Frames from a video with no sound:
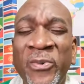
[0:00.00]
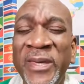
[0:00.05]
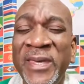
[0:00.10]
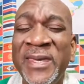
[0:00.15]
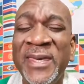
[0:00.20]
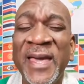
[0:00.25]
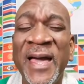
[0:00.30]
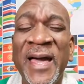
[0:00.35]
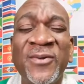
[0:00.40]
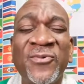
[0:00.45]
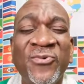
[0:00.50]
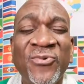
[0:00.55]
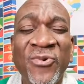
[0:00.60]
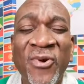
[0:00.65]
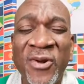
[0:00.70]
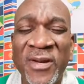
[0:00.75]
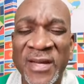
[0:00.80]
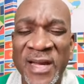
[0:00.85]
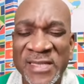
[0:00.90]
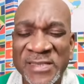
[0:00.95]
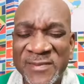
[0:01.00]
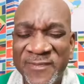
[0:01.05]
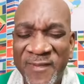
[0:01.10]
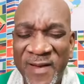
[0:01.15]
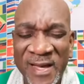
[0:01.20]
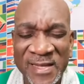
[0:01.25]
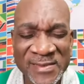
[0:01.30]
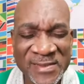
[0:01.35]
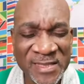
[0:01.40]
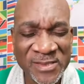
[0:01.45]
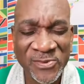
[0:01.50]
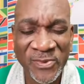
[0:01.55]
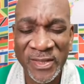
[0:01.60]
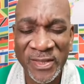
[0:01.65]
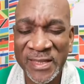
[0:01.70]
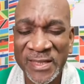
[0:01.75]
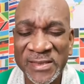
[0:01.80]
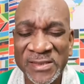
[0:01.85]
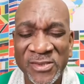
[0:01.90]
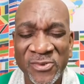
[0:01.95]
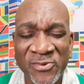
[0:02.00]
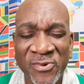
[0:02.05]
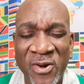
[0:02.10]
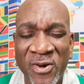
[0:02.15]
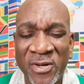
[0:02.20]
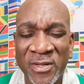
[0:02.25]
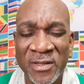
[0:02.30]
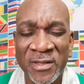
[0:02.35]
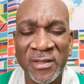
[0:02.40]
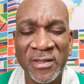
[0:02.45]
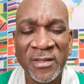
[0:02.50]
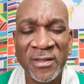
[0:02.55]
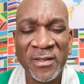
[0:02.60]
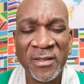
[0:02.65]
We can't run as fast as we need to run.